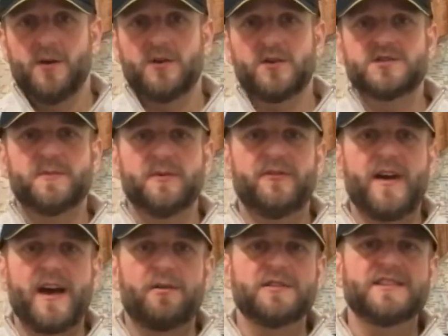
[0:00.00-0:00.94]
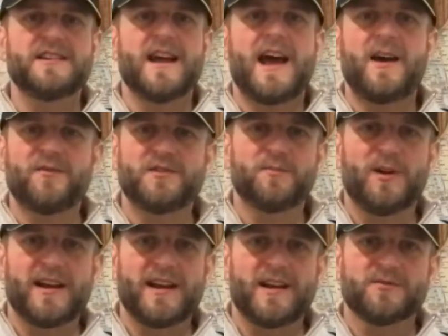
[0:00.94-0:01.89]
Although to be fair, I didn't have to
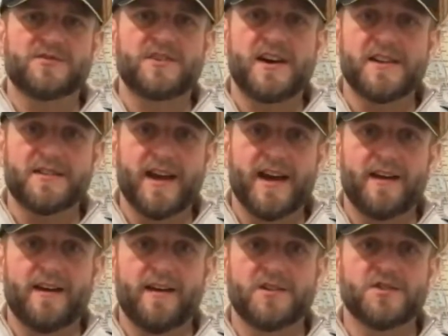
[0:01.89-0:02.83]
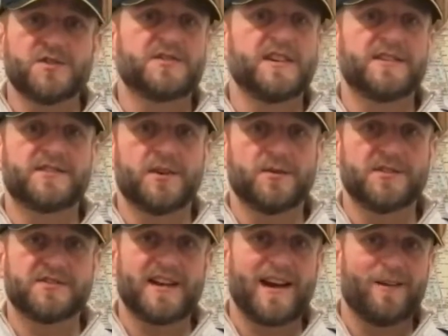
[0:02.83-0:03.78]
play it outside there, I just did so
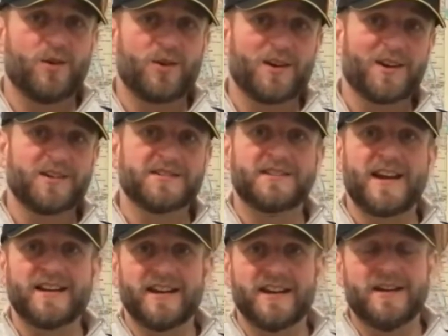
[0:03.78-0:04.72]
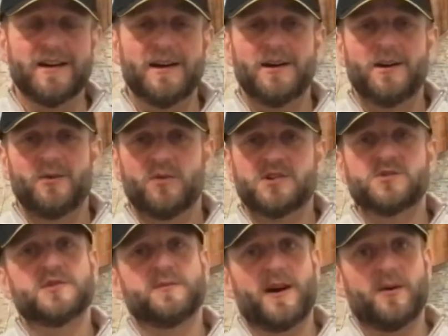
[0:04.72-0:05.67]
to see how long I could stand it,
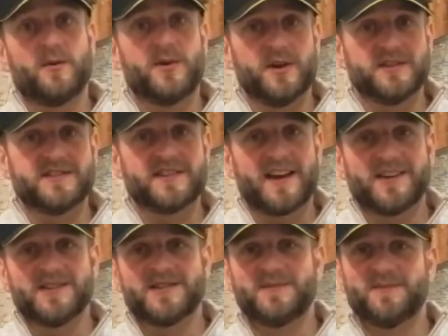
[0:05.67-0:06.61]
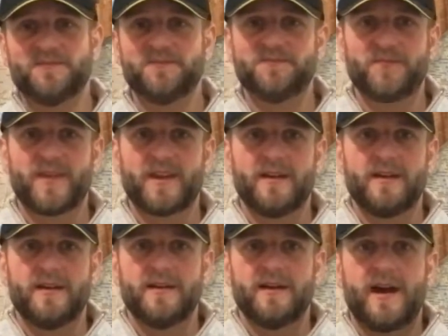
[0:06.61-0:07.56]
which was about 30 seconds.
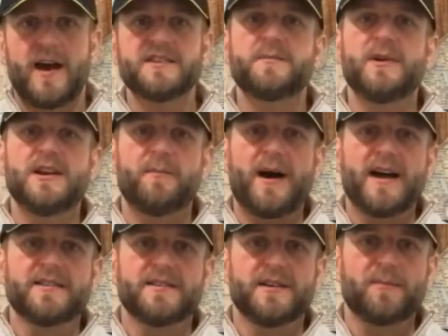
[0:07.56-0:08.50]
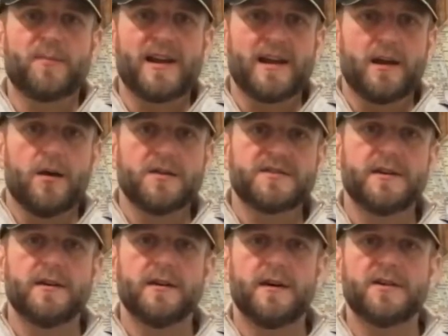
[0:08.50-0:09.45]
As I'm in a band and I play a
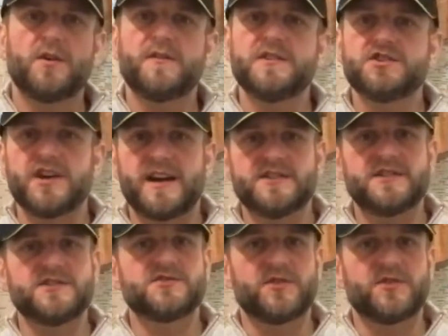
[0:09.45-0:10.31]
lot, I'd often change the